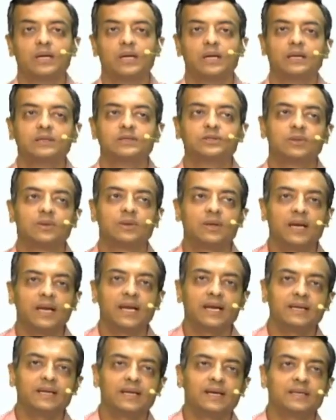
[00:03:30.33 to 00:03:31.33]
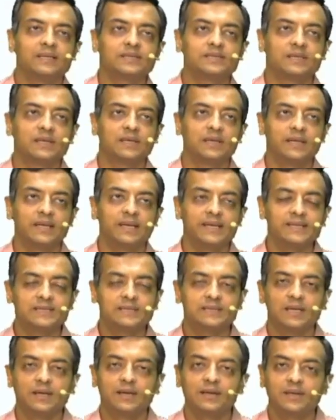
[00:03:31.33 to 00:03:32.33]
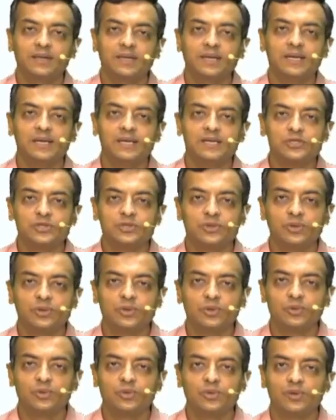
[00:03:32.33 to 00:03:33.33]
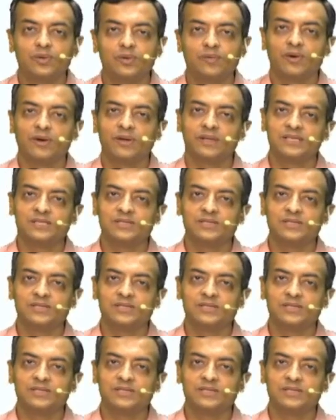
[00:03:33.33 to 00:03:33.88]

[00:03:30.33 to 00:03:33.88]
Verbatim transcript: So correct answer is 30:2 for this